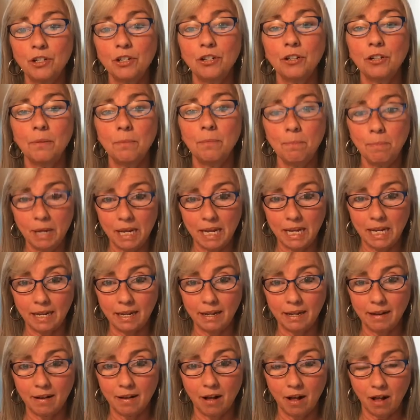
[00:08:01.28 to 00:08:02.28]
should
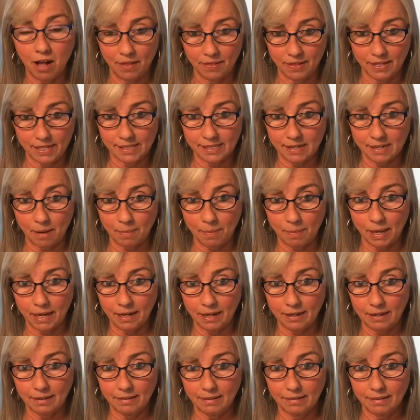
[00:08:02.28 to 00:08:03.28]
be on this
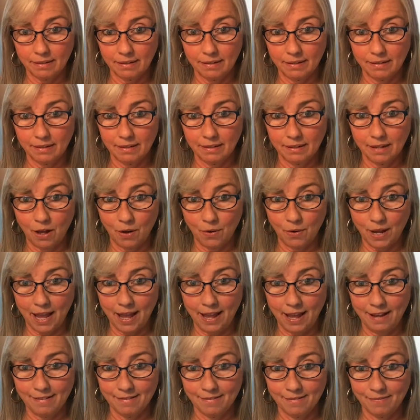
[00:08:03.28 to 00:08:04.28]
topic.
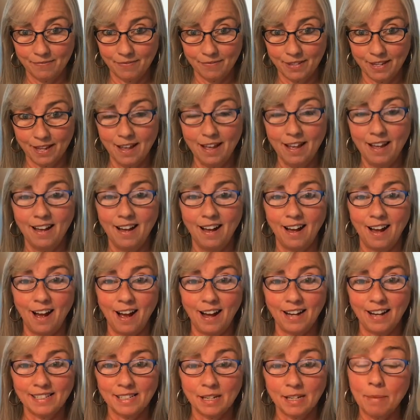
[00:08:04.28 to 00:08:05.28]
Okay.
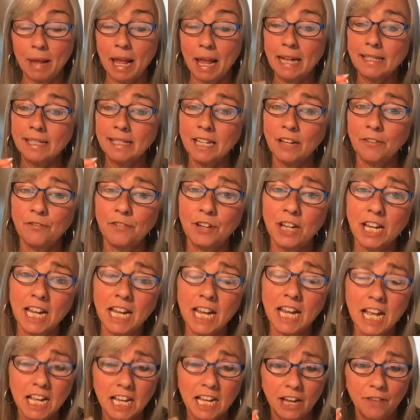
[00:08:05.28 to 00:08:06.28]
Awesome. And
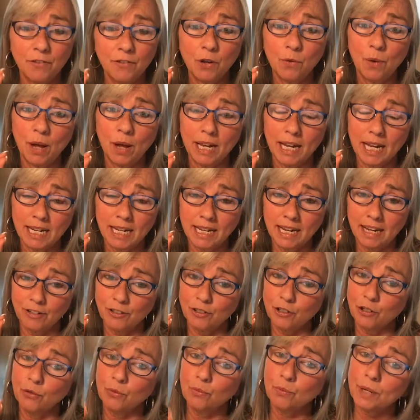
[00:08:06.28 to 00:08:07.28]
Tiffany, if you want any
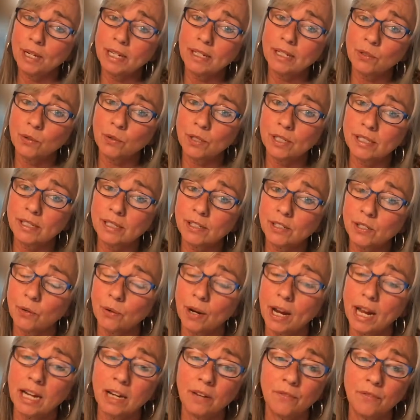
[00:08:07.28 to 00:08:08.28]
extra resources
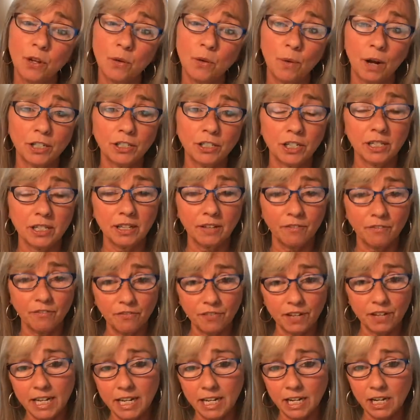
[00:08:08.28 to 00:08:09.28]
or any of you watching the
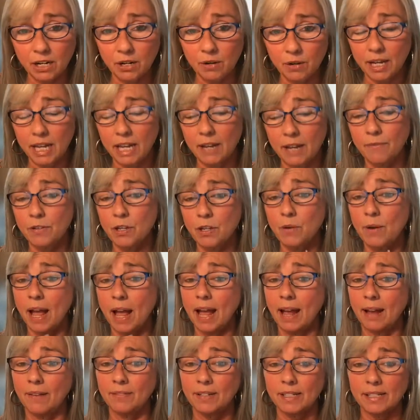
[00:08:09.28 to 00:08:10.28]
video, if you
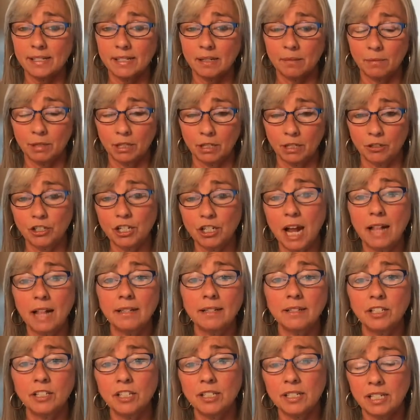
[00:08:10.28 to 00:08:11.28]
have similar
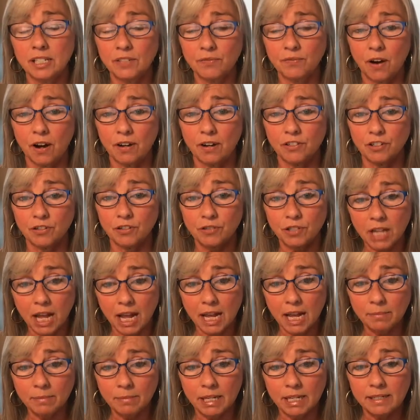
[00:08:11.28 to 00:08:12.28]
challenges as far as your
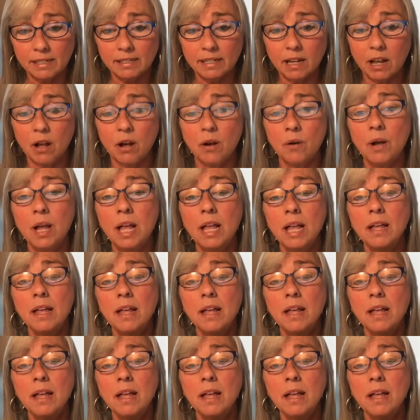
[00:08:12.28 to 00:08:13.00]
timelines go,